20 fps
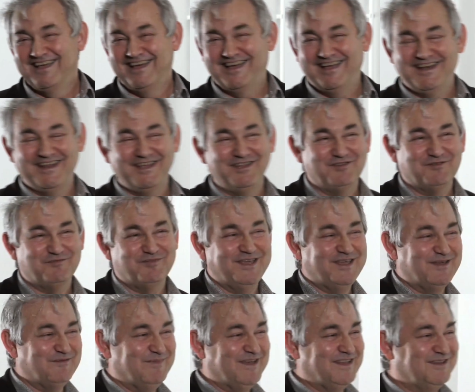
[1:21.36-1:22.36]
I need to
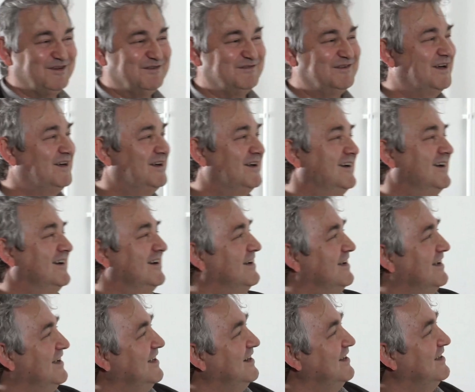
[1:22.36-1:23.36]
be a bit of
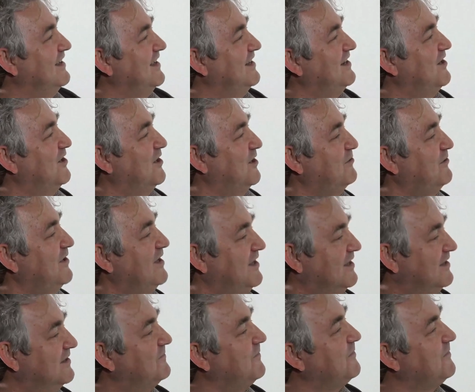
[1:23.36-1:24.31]
in a hurry.